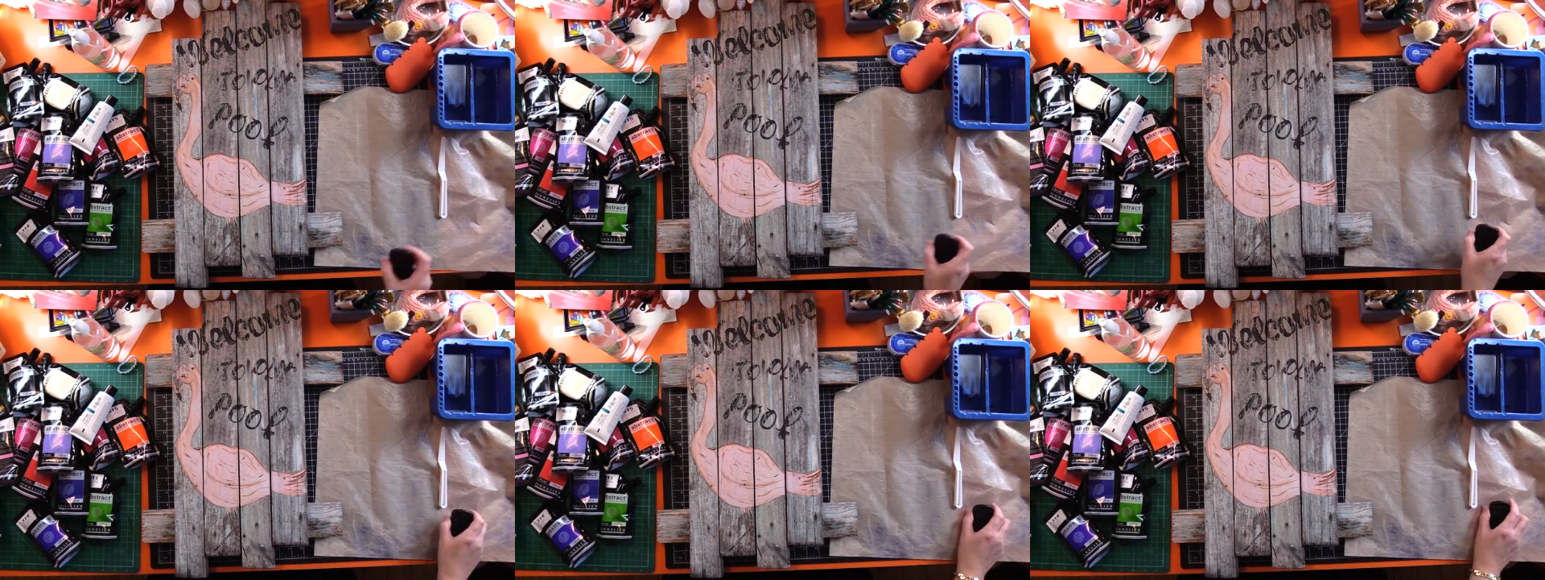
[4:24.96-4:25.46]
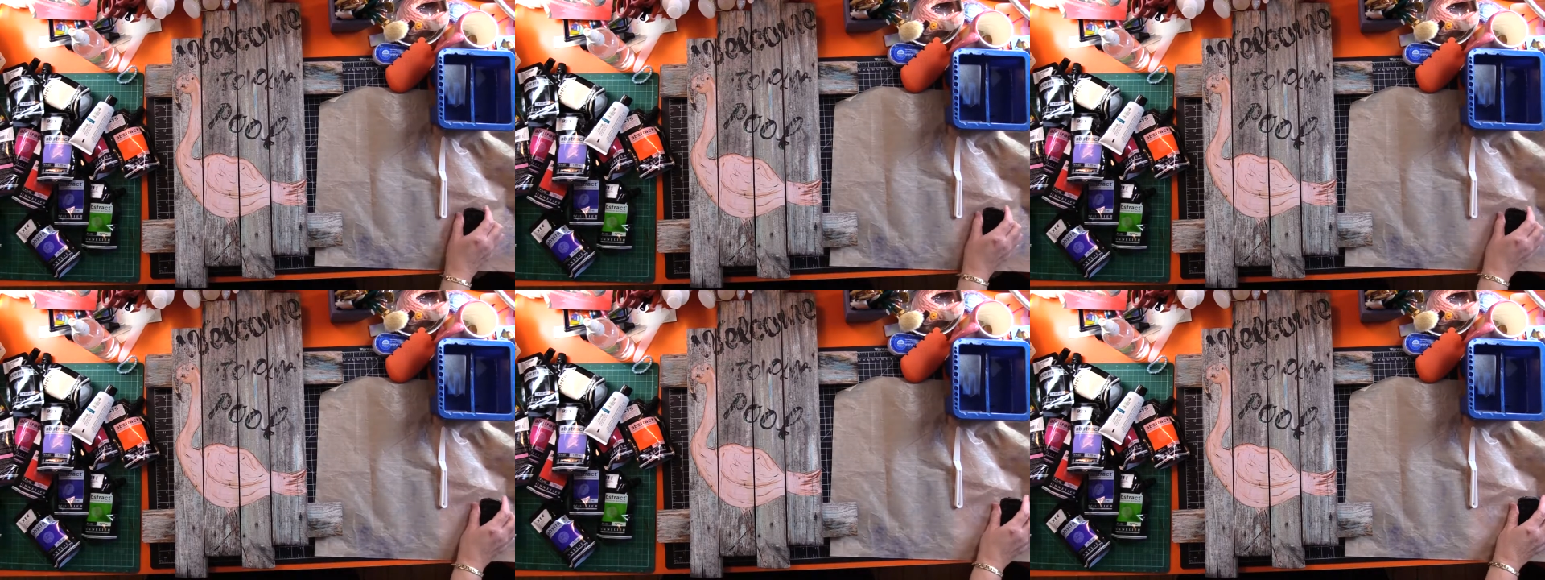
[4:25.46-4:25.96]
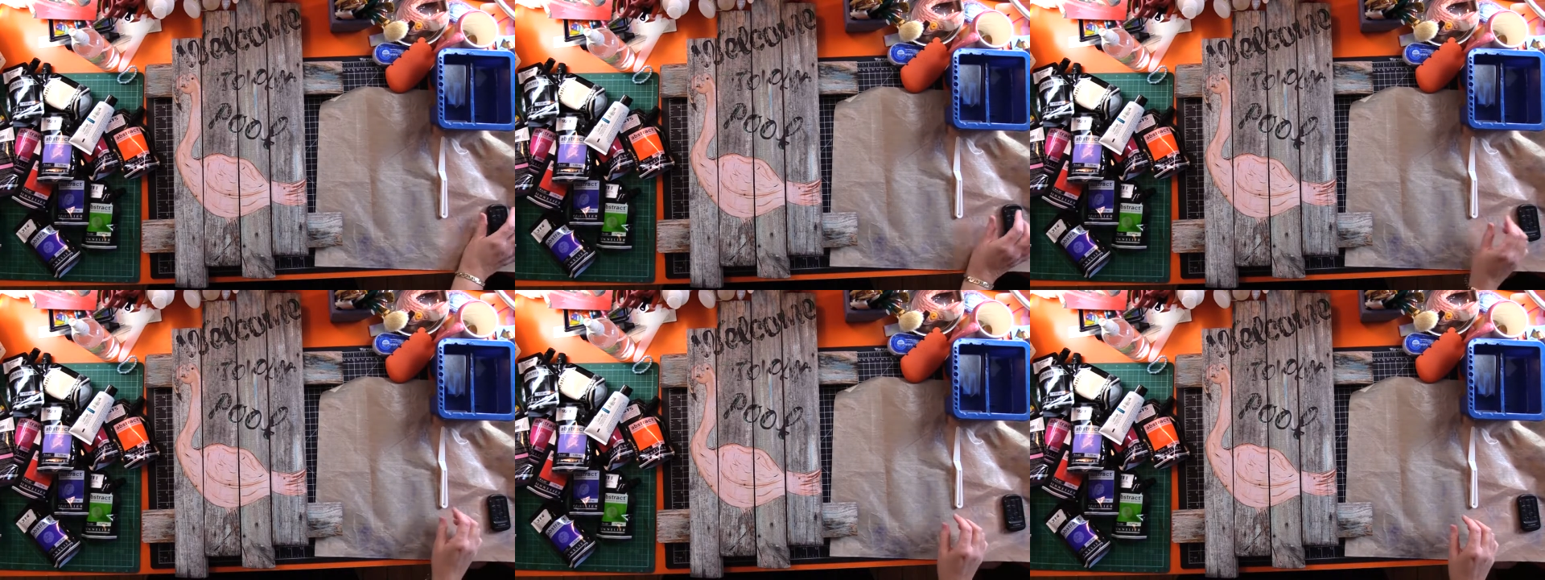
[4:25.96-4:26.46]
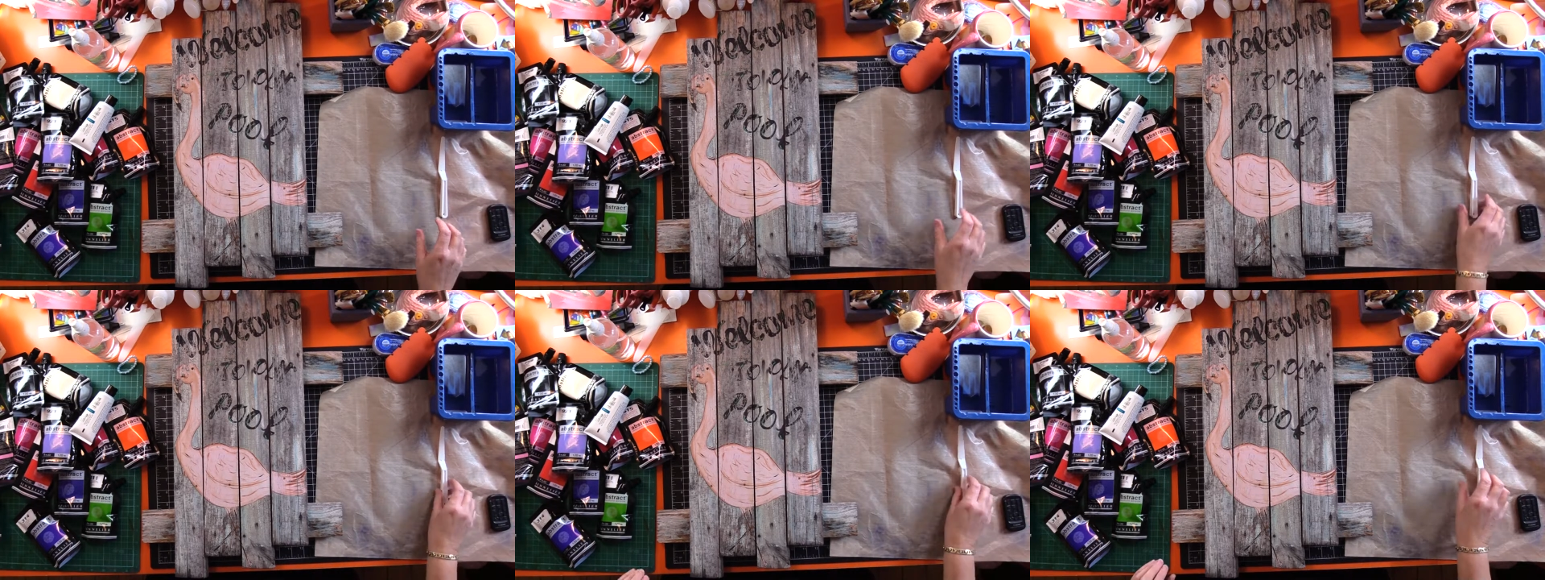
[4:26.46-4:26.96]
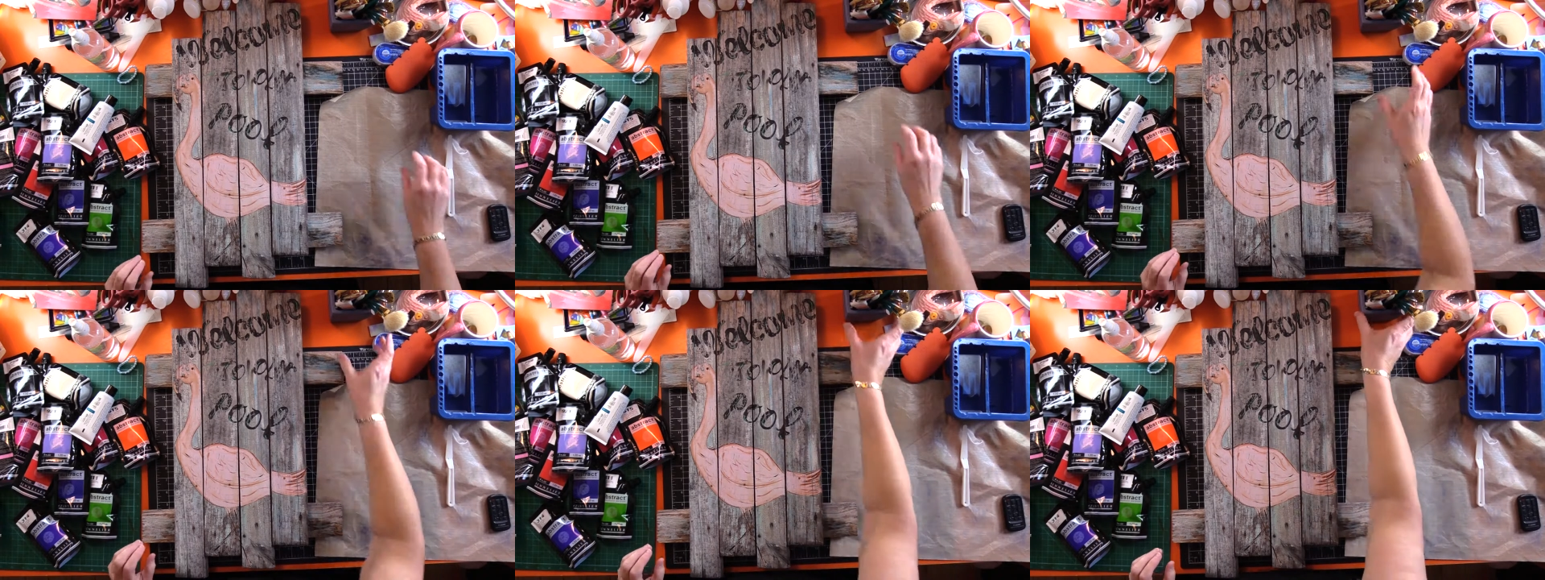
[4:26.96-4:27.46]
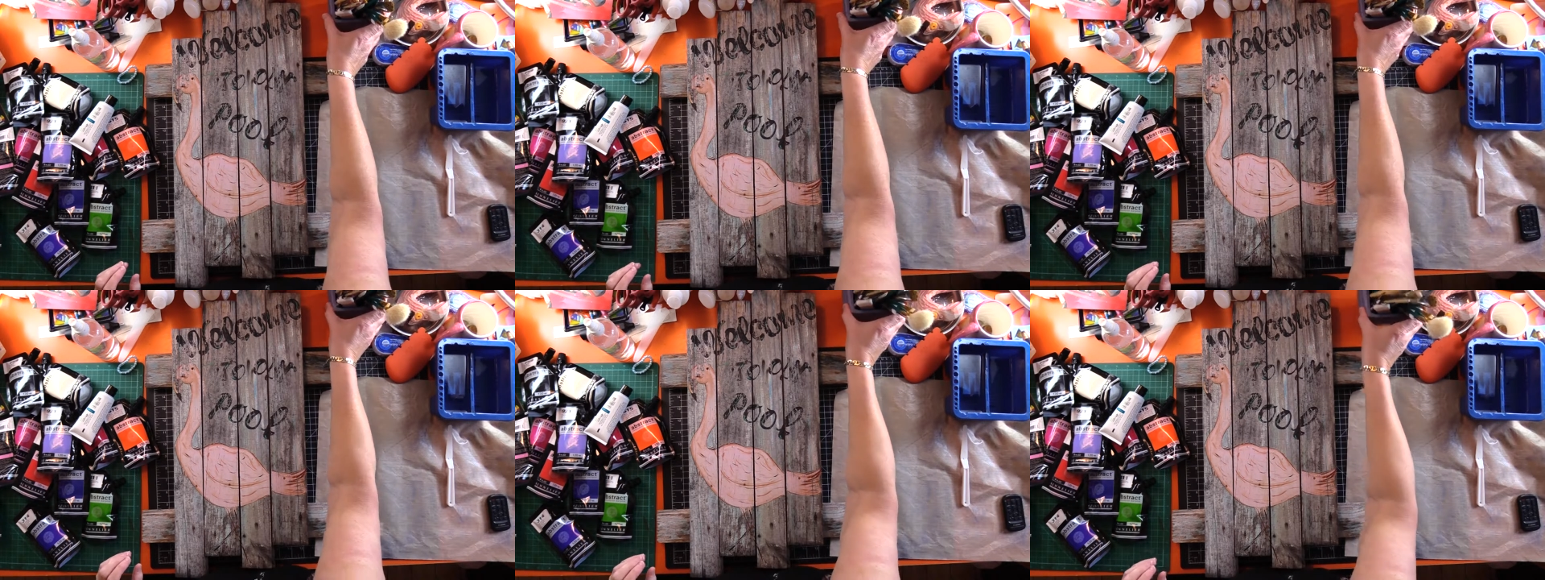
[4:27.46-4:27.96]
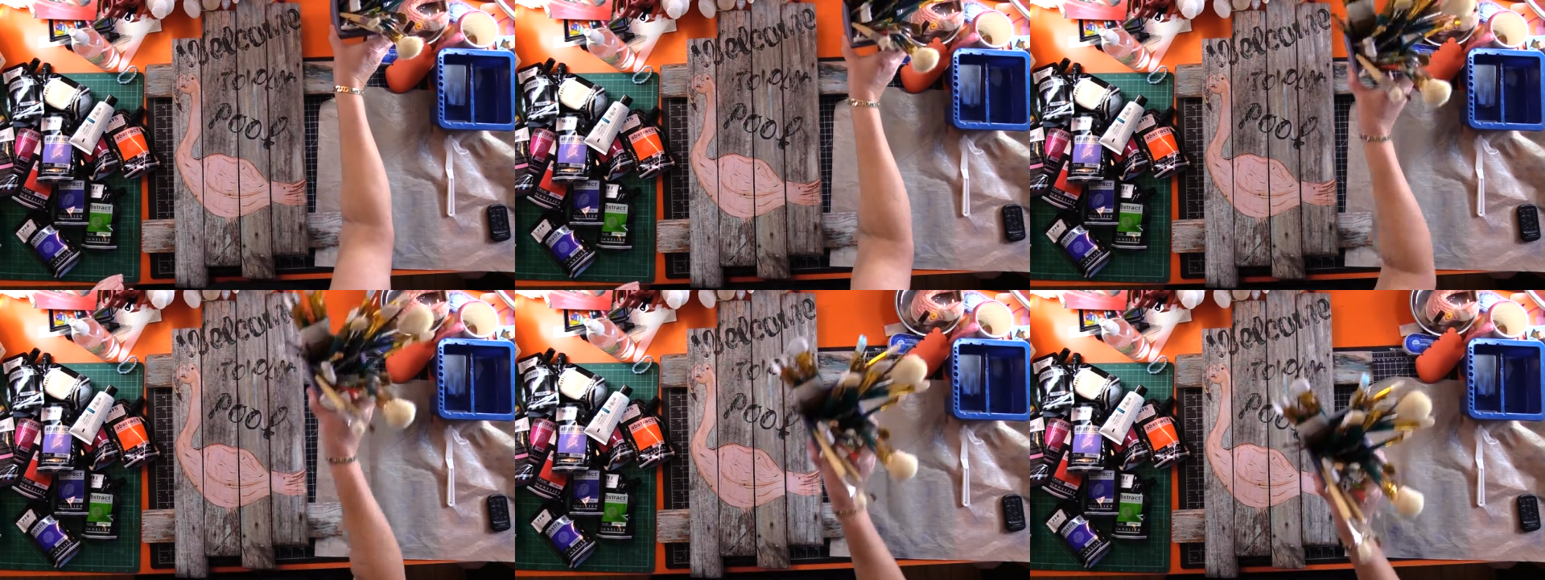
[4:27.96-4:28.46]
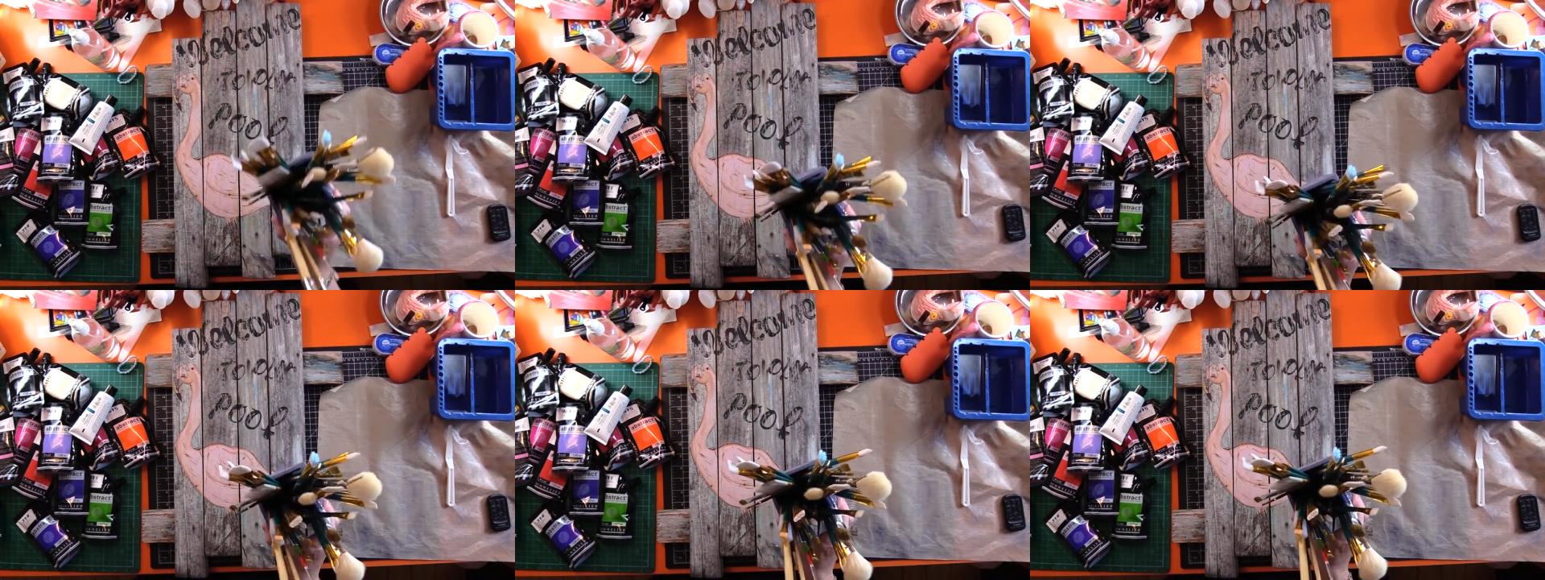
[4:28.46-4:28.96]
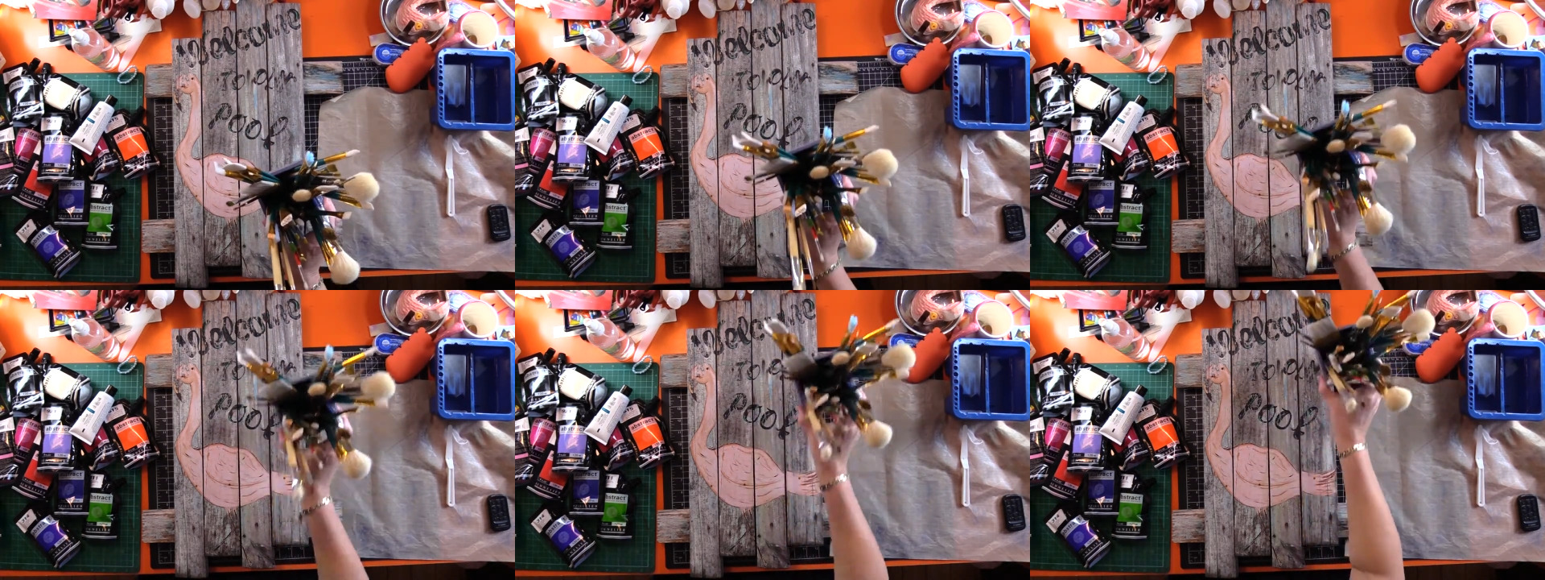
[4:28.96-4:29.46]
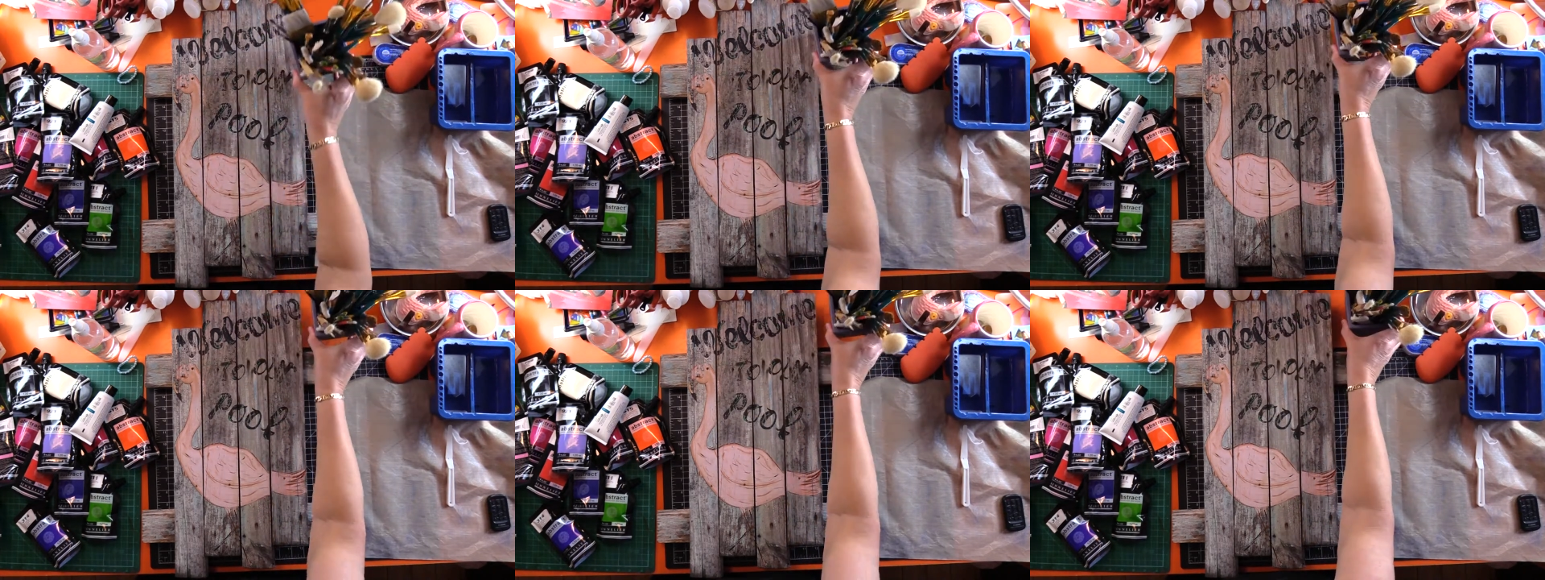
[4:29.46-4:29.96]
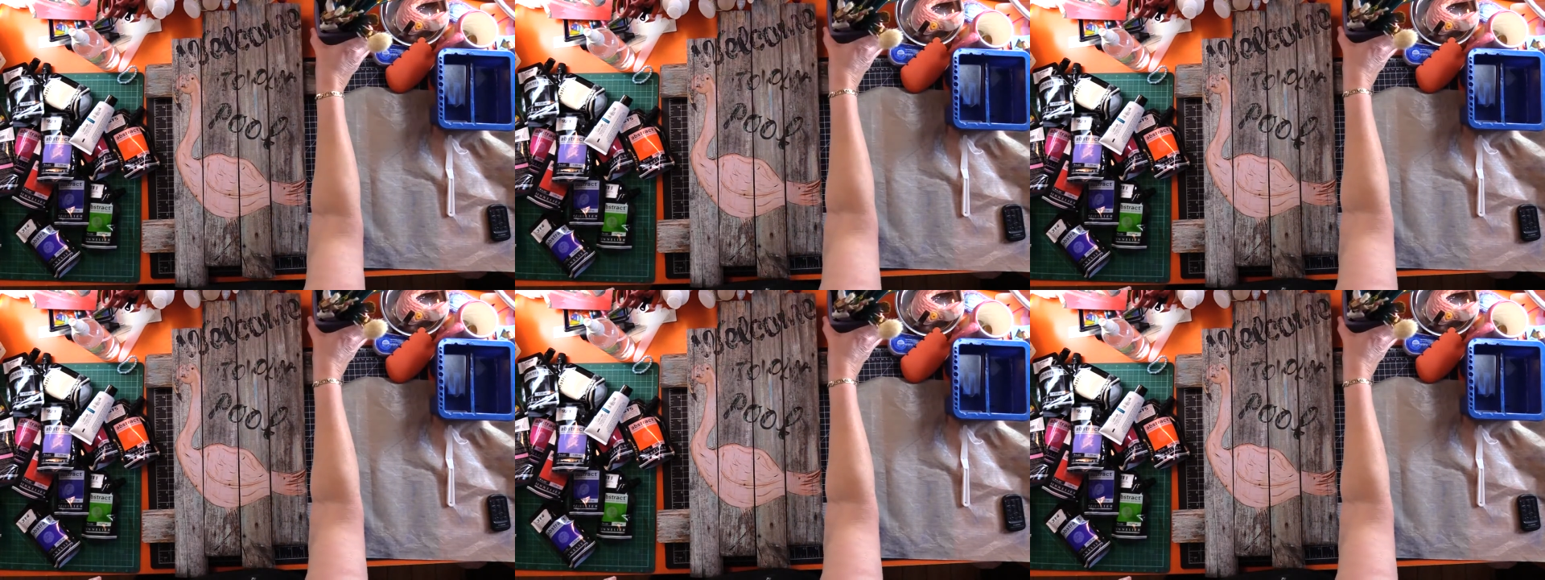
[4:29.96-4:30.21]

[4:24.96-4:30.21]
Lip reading: Nobody's mouth can be seen.